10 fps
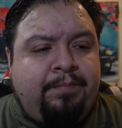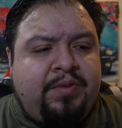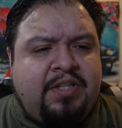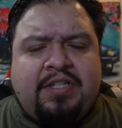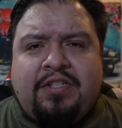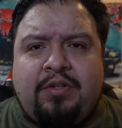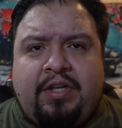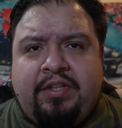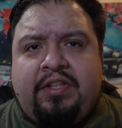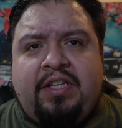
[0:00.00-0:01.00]
There's also
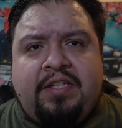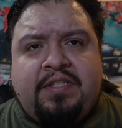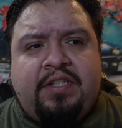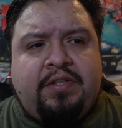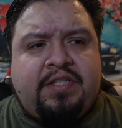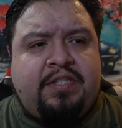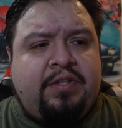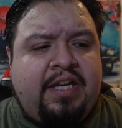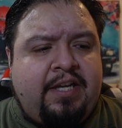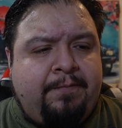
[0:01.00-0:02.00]
other things that you can still
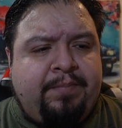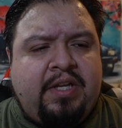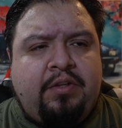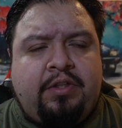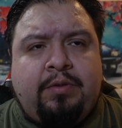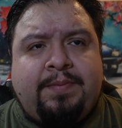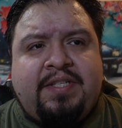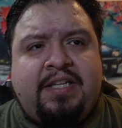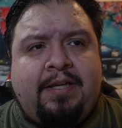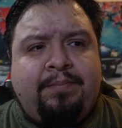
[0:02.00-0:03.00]
get. I know their
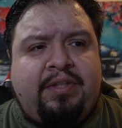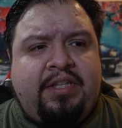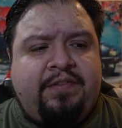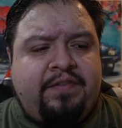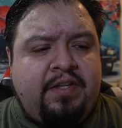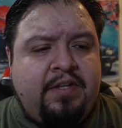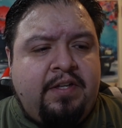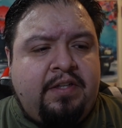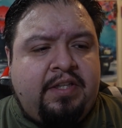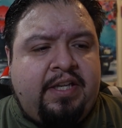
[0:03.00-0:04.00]
website, I believe
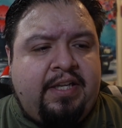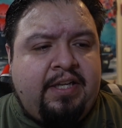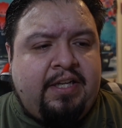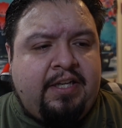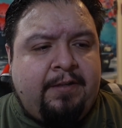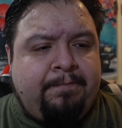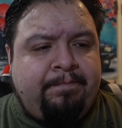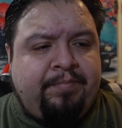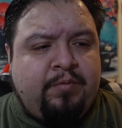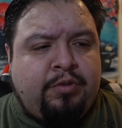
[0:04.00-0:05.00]
they
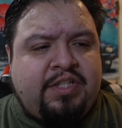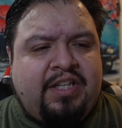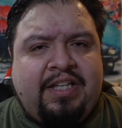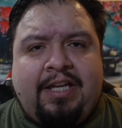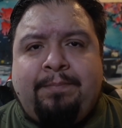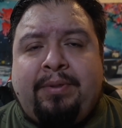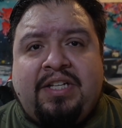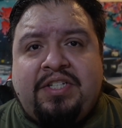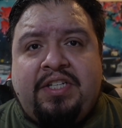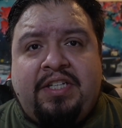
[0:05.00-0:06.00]
were selling like
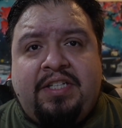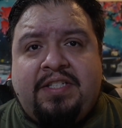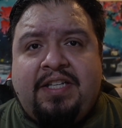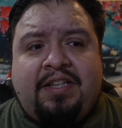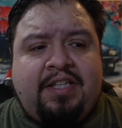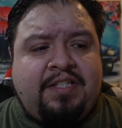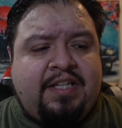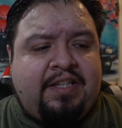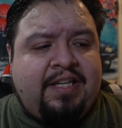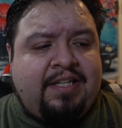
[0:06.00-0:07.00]
plushies and things
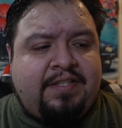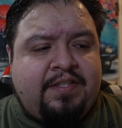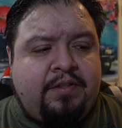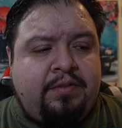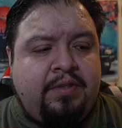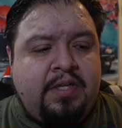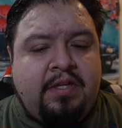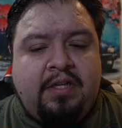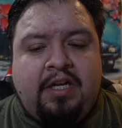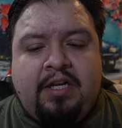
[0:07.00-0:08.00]
like that. So
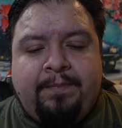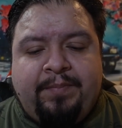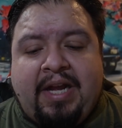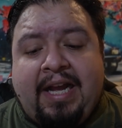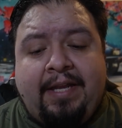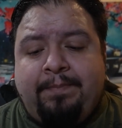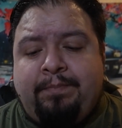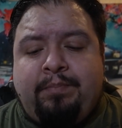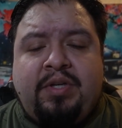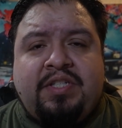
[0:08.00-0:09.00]
I
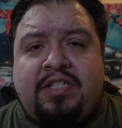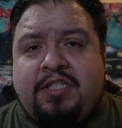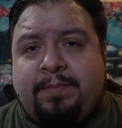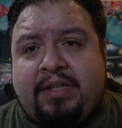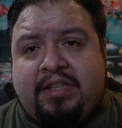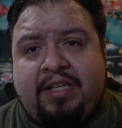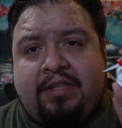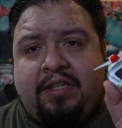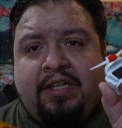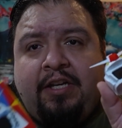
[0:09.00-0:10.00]
personally just bought
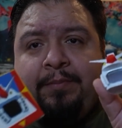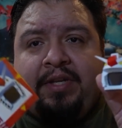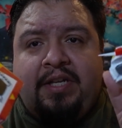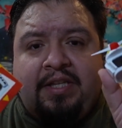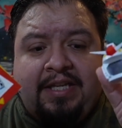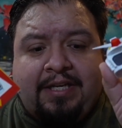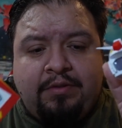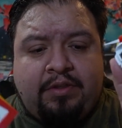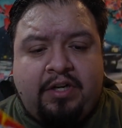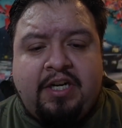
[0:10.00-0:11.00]
the helmet and the
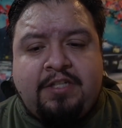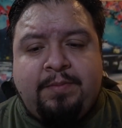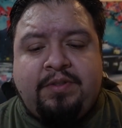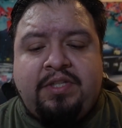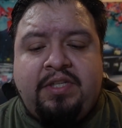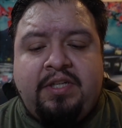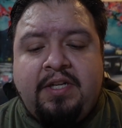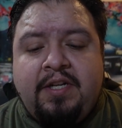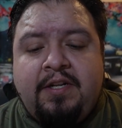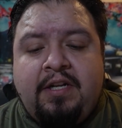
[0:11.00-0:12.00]
actual RX Mochi.
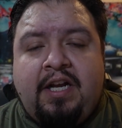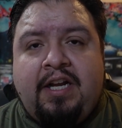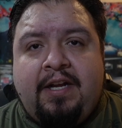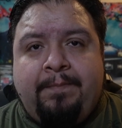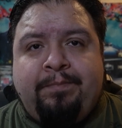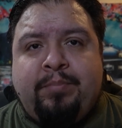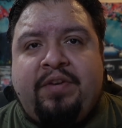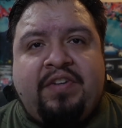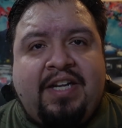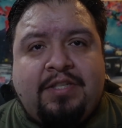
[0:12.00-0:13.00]
But
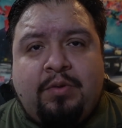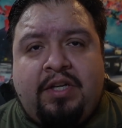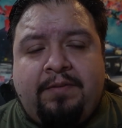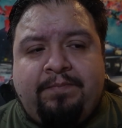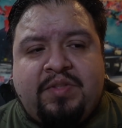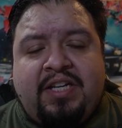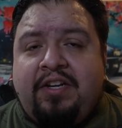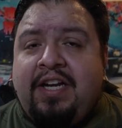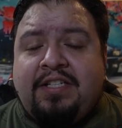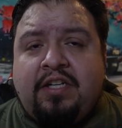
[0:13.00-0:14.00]
if you guys want to get
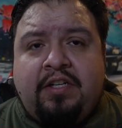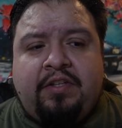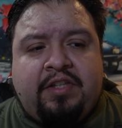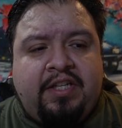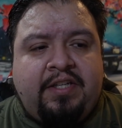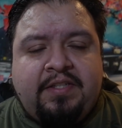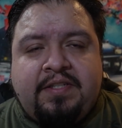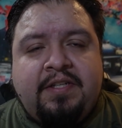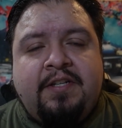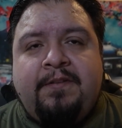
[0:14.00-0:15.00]
your hands on other
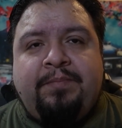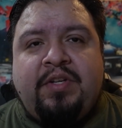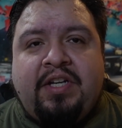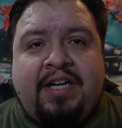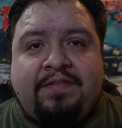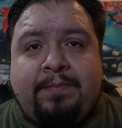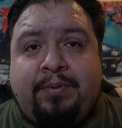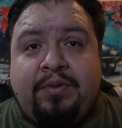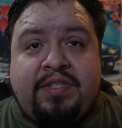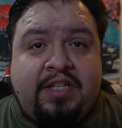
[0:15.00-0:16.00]
things, you're gonna have to
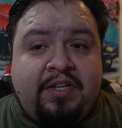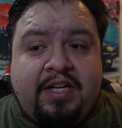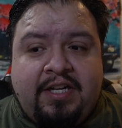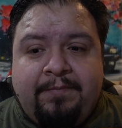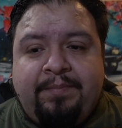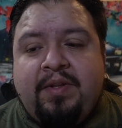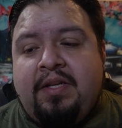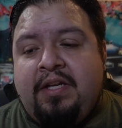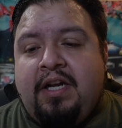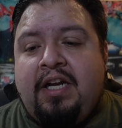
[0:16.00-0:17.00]
peruse the internet,
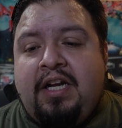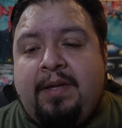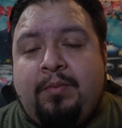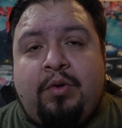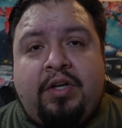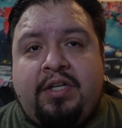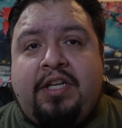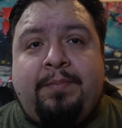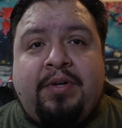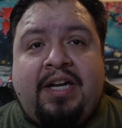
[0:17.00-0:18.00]
or
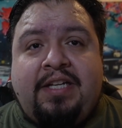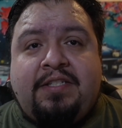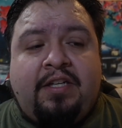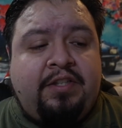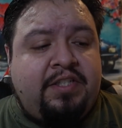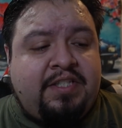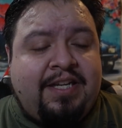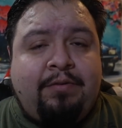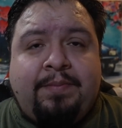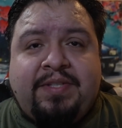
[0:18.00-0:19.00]
keep your eyes on the
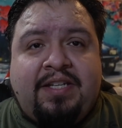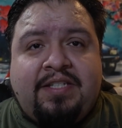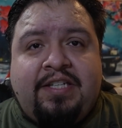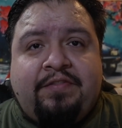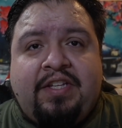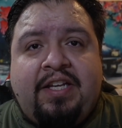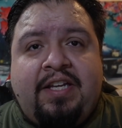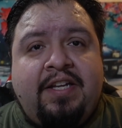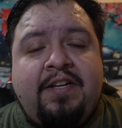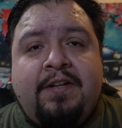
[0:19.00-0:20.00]
Dasai website to see if
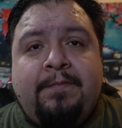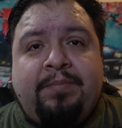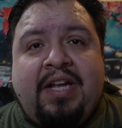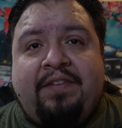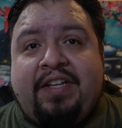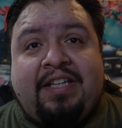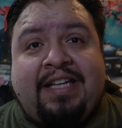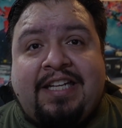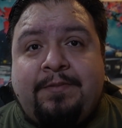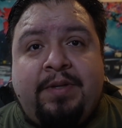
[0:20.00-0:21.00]
they have like a
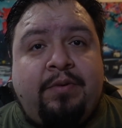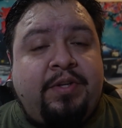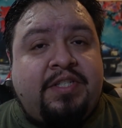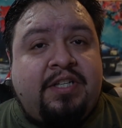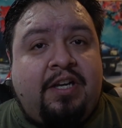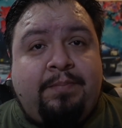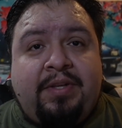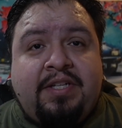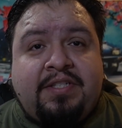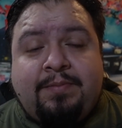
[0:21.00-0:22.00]
last minute restock, because